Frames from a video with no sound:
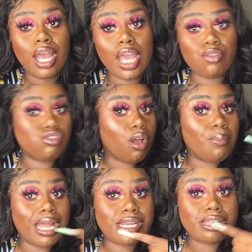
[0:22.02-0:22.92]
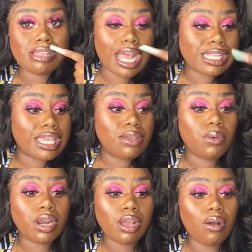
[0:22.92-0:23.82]
If Joe Biden decides that he
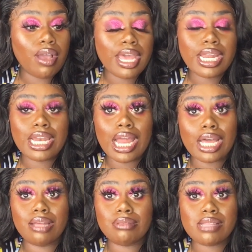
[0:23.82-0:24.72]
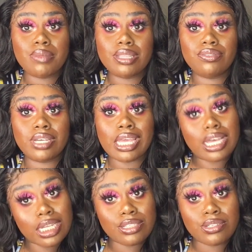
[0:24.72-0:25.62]
wanna go ahead and lock up this motherfucking
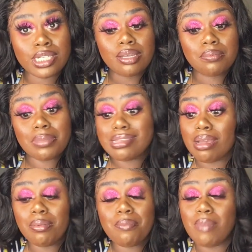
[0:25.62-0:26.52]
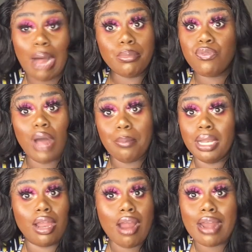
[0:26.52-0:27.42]
country, bitch, I'm gonna
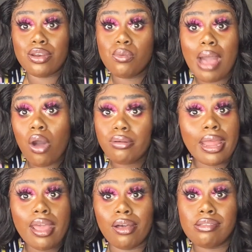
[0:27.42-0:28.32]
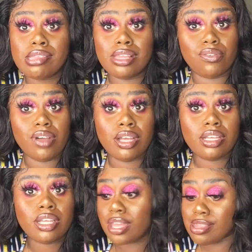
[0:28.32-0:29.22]
learn how to do my own nails. The
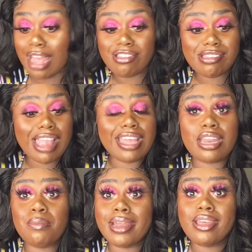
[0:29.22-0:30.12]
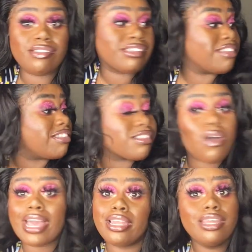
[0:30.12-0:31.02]
fuck? Cause I just like getting my nails done just so
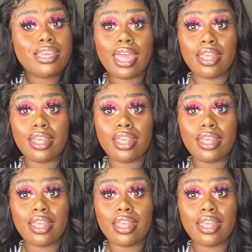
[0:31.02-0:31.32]
I can look at